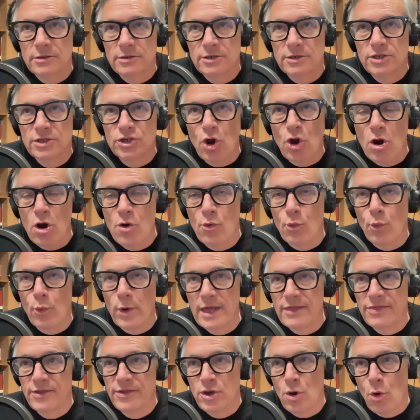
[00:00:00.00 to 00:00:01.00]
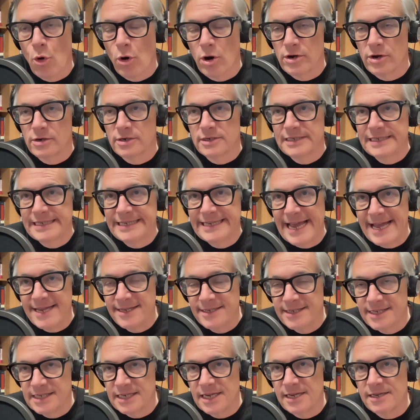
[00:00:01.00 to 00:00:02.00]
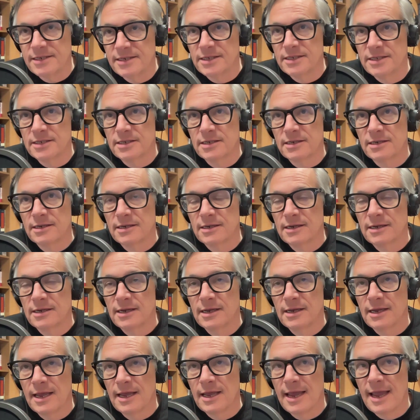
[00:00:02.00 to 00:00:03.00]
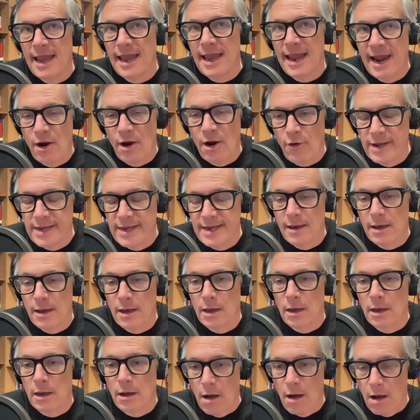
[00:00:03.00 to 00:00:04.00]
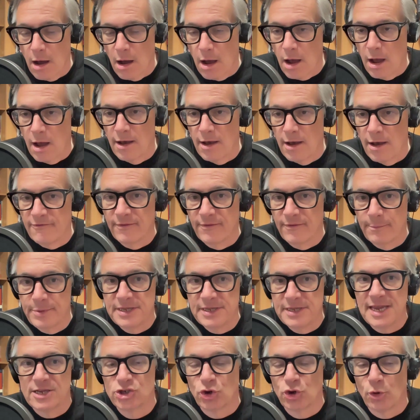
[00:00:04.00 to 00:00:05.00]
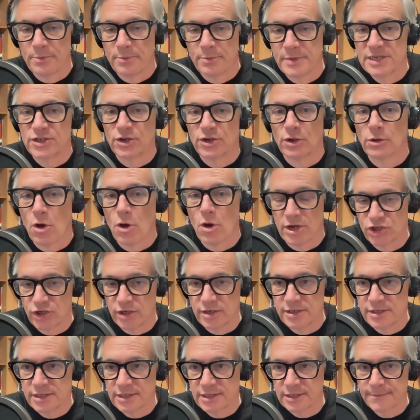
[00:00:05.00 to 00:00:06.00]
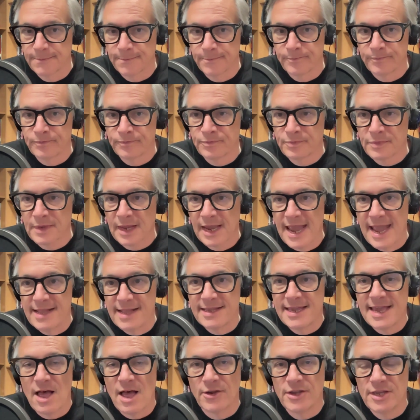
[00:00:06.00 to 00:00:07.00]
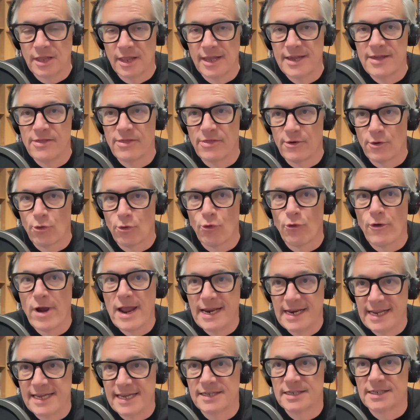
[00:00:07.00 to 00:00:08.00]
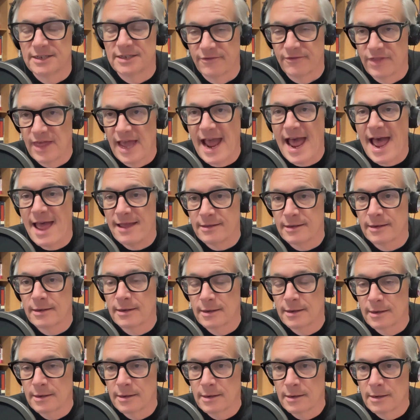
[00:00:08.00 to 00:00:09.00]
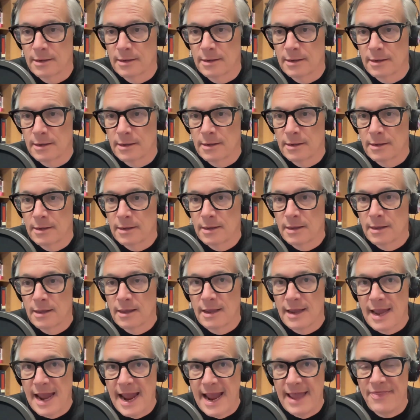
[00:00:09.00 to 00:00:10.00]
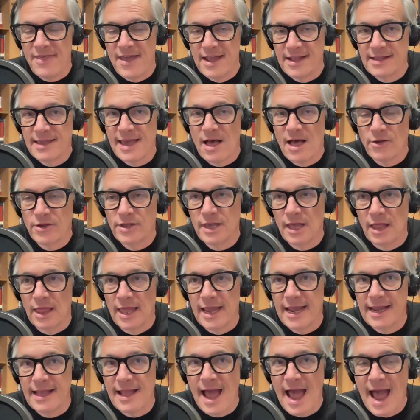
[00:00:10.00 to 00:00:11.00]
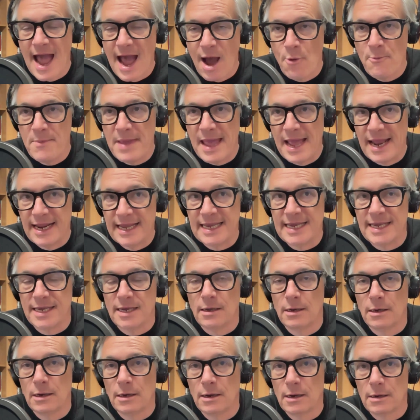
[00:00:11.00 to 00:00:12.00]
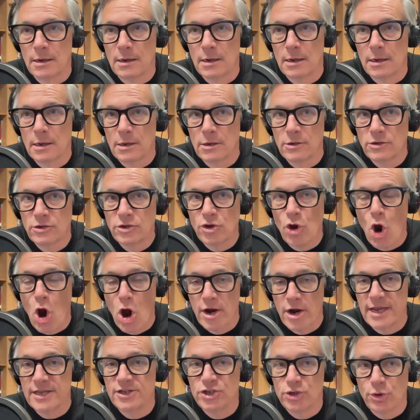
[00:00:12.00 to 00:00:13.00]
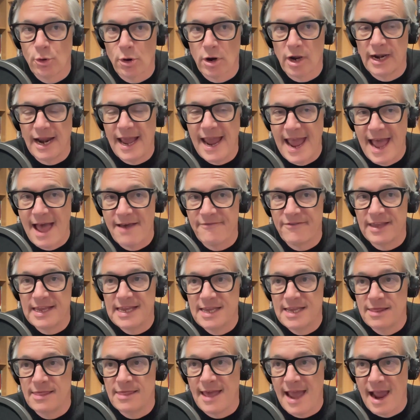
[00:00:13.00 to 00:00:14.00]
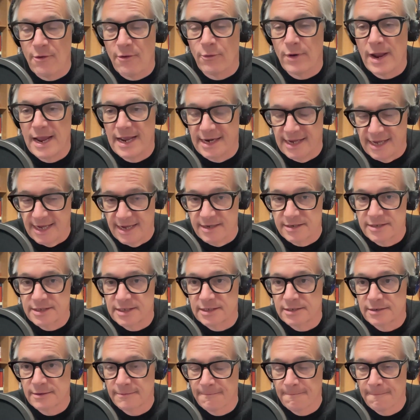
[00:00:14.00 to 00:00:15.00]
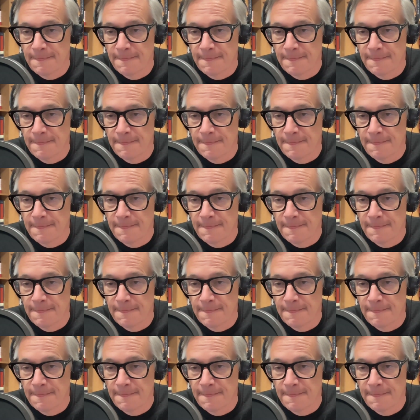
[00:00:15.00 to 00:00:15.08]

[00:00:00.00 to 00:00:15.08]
start with your densest area of potential missile launches and calculate the radius of that. And then calculate how many targets you are going to have in that radius.